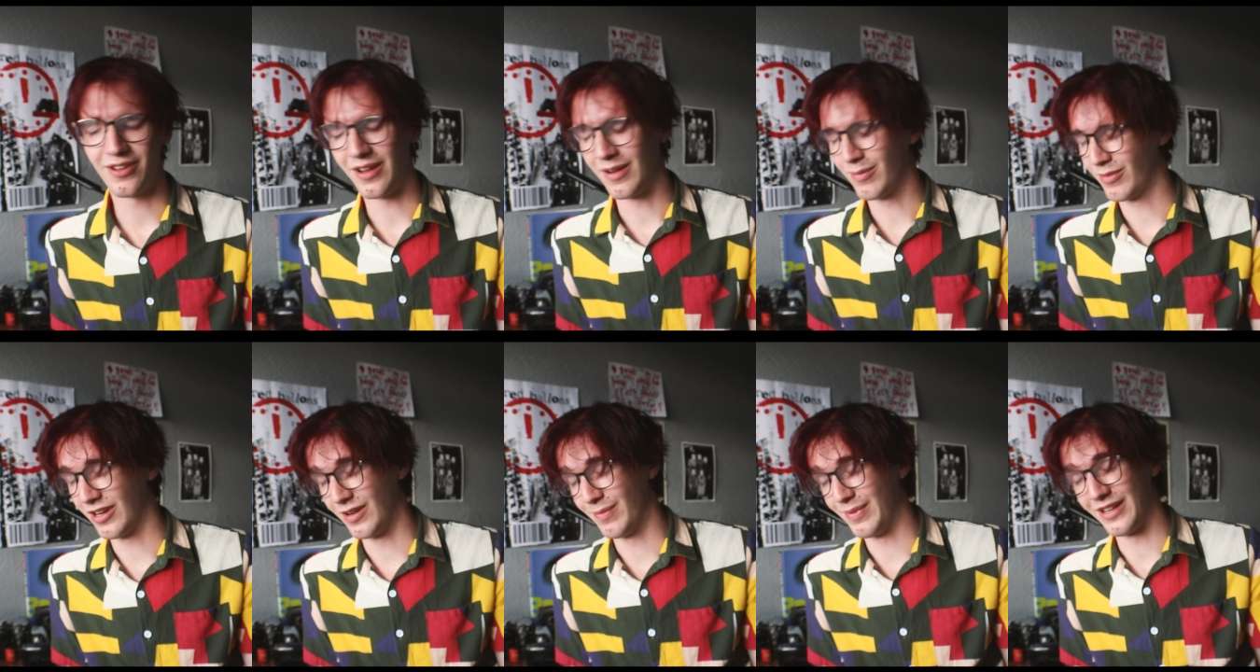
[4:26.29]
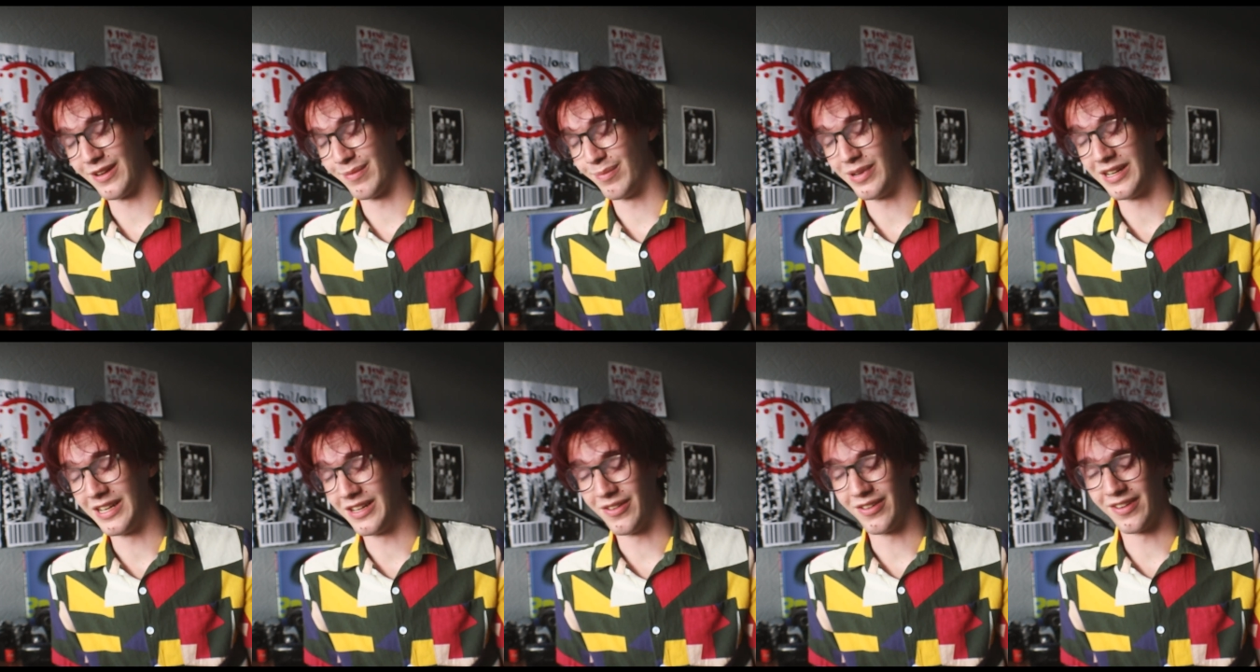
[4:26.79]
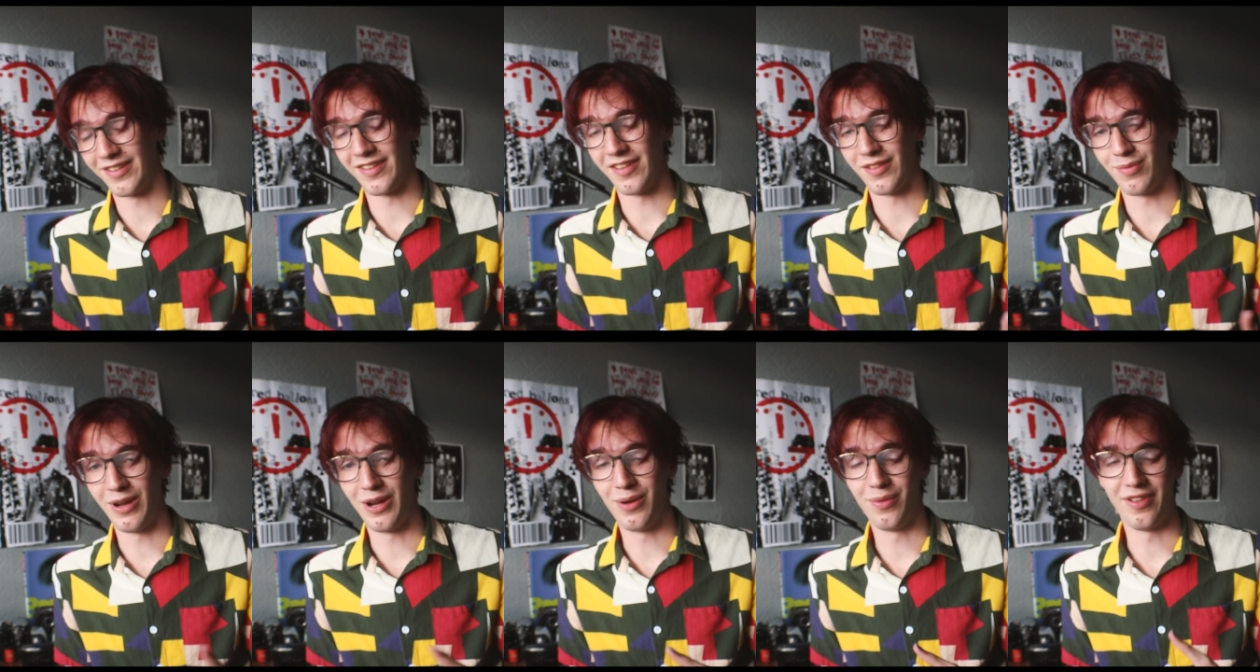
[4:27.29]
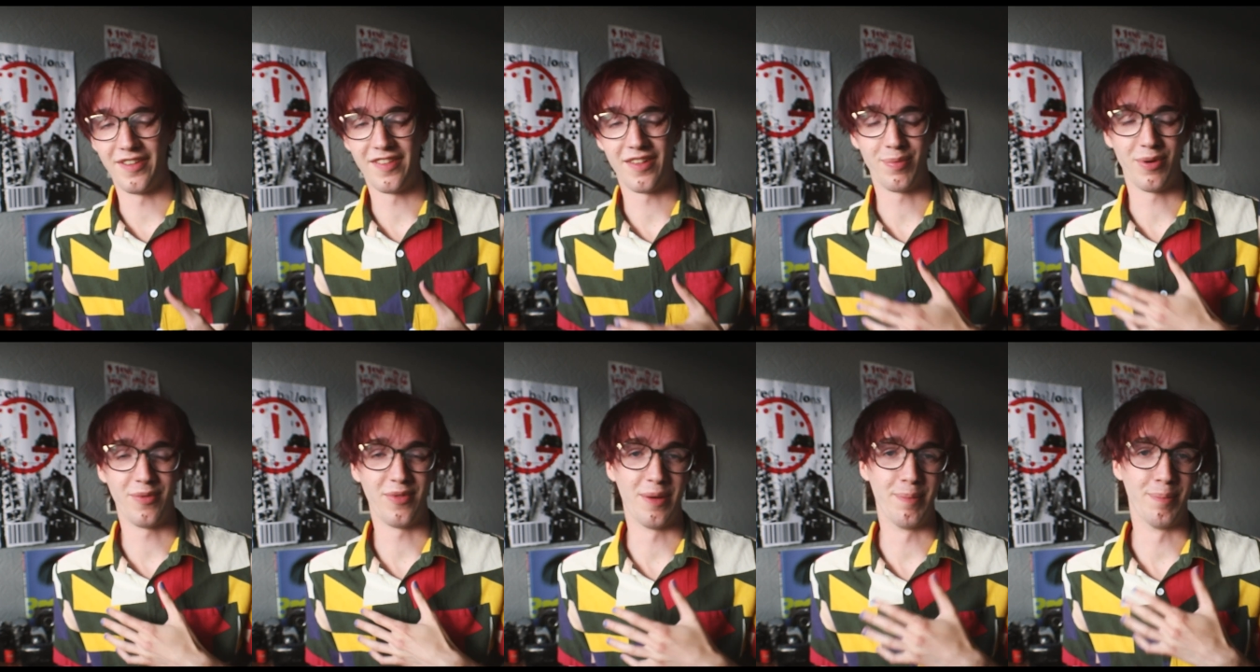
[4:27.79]
I'm going to be completely honest as well, this
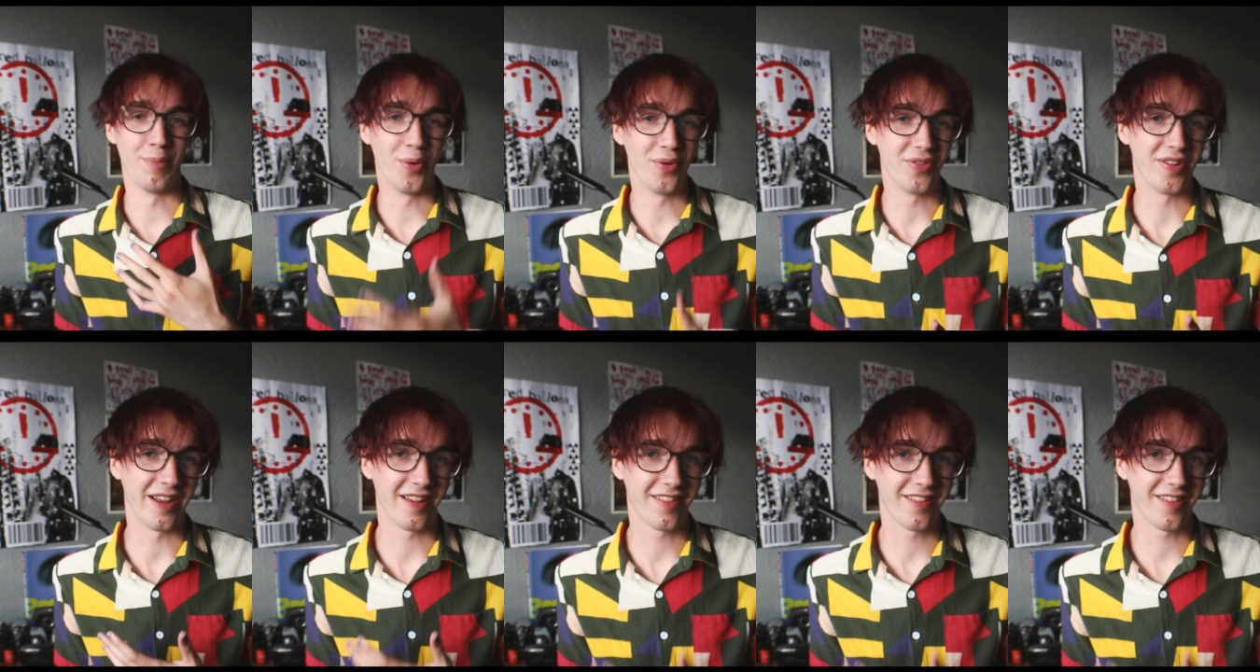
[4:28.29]
is probably the most